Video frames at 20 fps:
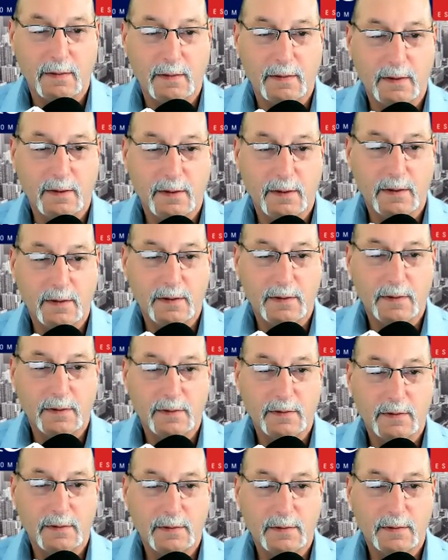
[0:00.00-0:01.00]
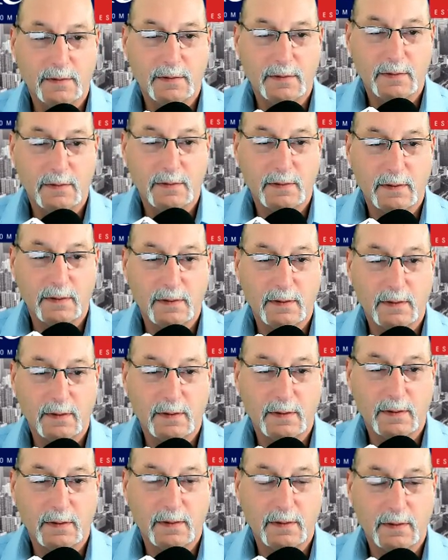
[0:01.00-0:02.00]

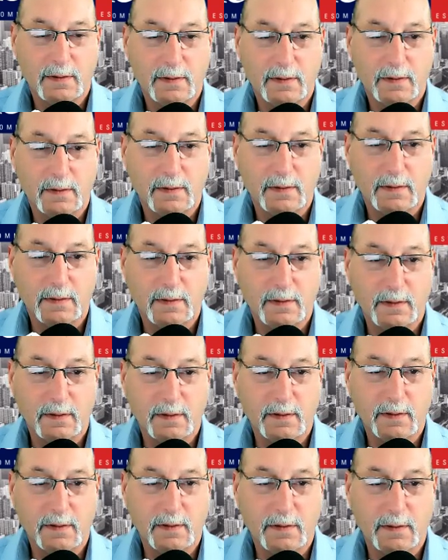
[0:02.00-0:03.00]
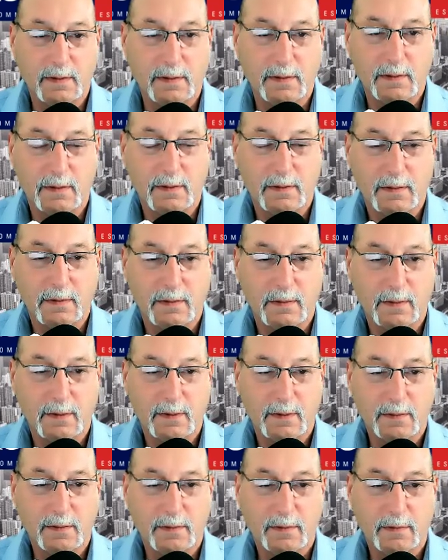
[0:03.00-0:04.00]

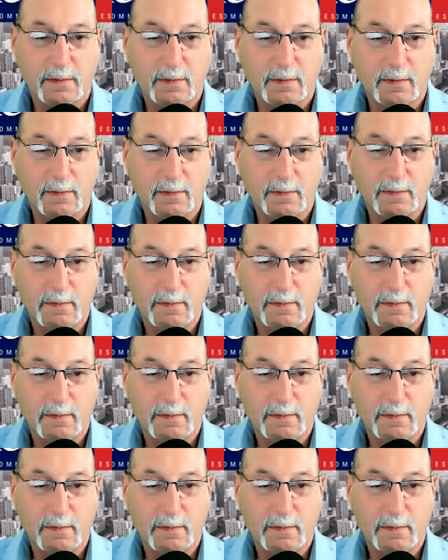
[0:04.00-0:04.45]
(silent)